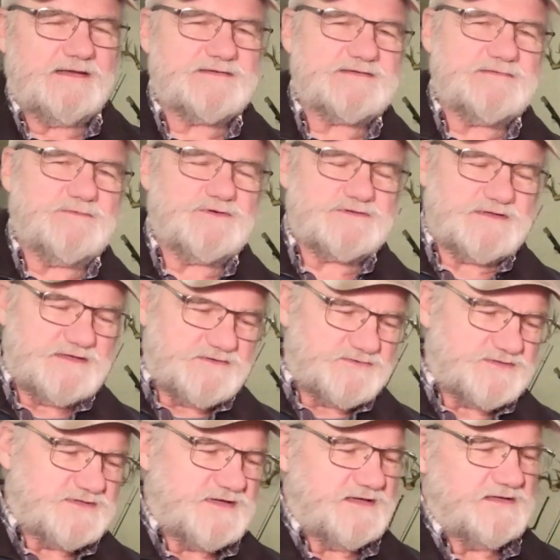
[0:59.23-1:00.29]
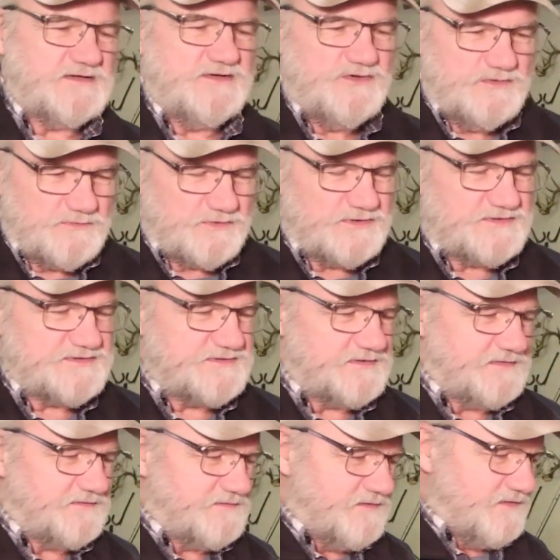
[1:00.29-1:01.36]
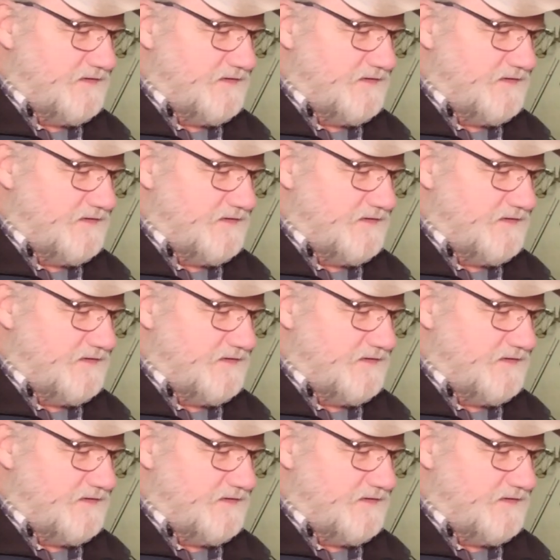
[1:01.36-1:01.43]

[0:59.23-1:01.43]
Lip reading: has the most interesting and humorous and